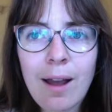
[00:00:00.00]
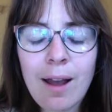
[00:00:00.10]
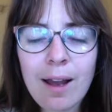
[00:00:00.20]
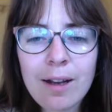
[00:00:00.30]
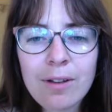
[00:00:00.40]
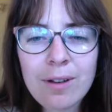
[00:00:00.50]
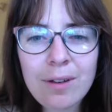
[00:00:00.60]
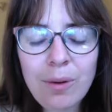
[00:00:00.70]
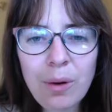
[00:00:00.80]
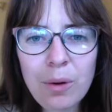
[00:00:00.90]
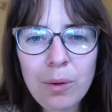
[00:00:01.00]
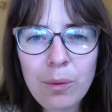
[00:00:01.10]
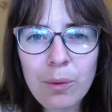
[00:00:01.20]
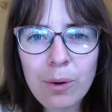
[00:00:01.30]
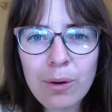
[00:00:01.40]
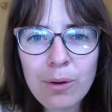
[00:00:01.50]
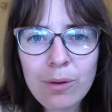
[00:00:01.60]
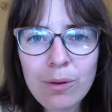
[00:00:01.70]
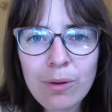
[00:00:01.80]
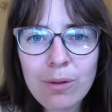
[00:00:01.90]
And I said to the
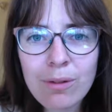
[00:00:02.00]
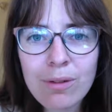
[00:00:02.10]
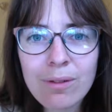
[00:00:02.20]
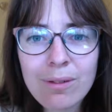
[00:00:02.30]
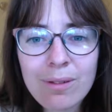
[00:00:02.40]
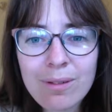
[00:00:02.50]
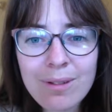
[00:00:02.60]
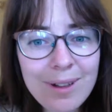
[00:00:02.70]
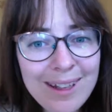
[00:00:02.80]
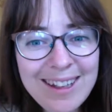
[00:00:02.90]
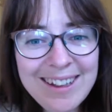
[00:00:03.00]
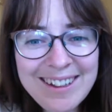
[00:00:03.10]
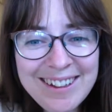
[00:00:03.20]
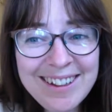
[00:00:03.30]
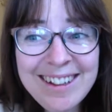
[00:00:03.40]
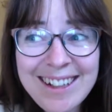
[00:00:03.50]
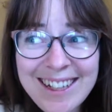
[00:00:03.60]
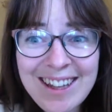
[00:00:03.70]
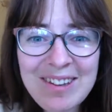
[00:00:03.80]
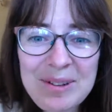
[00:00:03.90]
universe, okay,
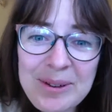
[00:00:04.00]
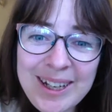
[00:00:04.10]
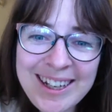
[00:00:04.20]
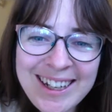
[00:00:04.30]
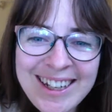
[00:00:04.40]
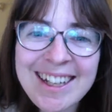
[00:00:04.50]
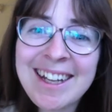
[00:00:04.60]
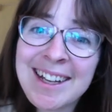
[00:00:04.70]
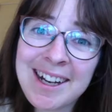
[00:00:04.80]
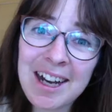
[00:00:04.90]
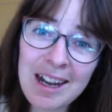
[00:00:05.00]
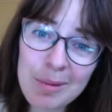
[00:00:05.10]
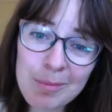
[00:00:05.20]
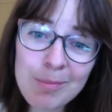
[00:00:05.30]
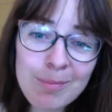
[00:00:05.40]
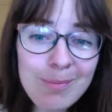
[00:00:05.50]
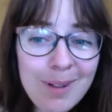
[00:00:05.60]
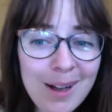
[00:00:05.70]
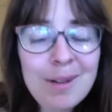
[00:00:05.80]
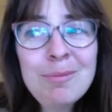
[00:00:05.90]
let's do it. I'm
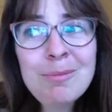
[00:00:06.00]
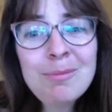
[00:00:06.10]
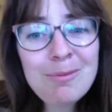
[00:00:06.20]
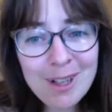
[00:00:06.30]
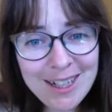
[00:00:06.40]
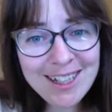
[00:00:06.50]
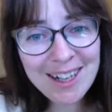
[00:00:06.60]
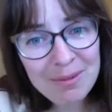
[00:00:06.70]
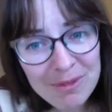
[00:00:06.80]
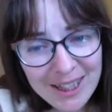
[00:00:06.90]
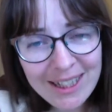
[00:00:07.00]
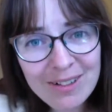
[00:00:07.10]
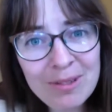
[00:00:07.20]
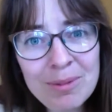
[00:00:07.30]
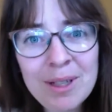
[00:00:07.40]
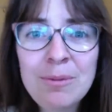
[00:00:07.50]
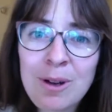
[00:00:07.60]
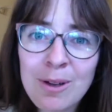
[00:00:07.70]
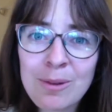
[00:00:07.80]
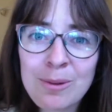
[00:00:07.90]
ready. I'm willing to be the
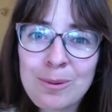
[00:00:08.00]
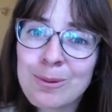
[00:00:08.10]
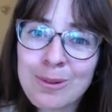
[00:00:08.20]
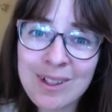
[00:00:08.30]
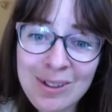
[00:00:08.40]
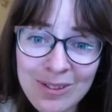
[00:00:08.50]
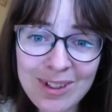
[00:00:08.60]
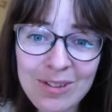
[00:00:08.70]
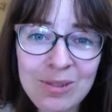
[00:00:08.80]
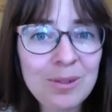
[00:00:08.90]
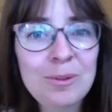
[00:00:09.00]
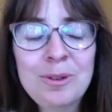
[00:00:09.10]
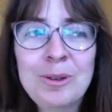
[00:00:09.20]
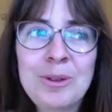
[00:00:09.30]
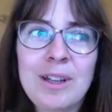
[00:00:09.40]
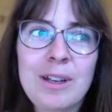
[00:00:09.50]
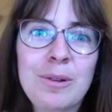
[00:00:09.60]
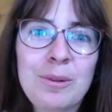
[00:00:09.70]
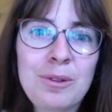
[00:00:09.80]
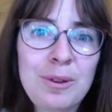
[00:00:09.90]
one who tells that to the world and
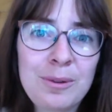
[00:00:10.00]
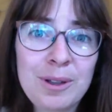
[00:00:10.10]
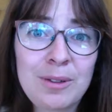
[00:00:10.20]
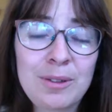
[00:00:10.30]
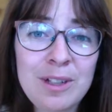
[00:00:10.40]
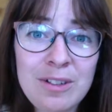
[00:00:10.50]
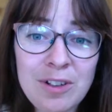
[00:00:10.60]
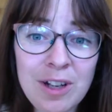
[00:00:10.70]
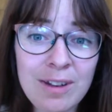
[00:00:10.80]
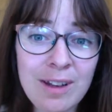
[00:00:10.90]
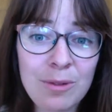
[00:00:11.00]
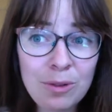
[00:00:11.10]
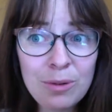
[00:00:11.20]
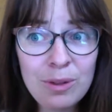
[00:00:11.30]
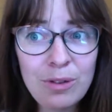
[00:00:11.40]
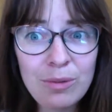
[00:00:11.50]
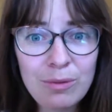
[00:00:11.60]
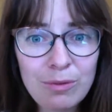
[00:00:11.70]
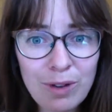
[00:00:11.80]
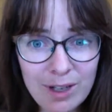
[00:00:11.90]
who's going to teach that and who's going to
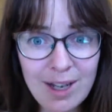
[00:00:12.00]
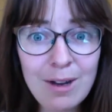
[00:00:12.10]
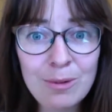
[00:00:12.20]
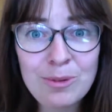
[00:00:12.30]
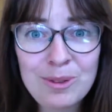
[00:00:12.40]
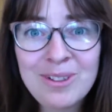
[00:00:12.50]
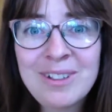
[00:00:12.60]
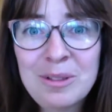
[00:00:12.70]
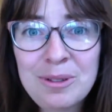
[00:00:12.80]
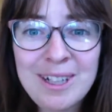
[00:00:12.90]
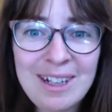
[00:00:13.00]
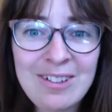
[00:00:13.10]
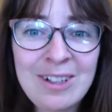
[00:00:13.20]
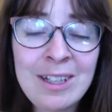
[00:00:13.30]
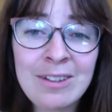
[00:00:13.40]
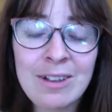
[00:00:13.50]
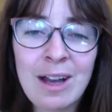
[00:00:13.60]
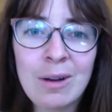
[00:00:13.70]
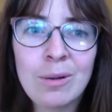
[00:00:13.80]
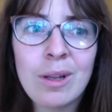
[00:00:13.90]
find out what the new way actually is and
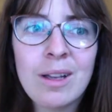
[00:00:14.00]
how.